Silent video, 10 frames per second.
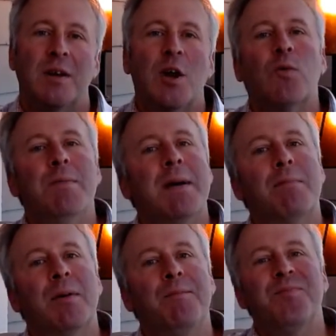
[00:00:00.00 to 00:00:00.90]

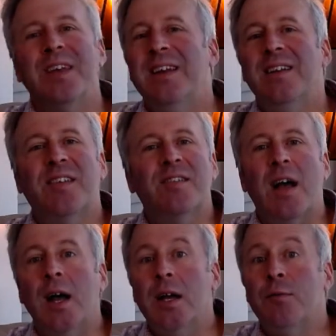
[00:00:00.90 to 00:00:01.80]
Remember, it is
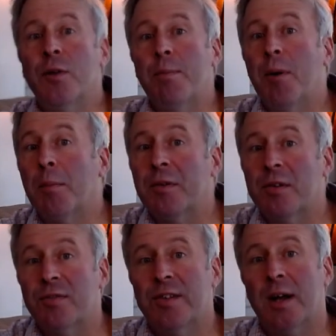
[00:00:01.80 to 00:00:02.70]
designed for the purpose of
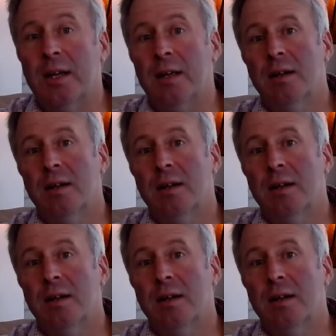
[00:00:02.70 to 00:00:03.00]
study.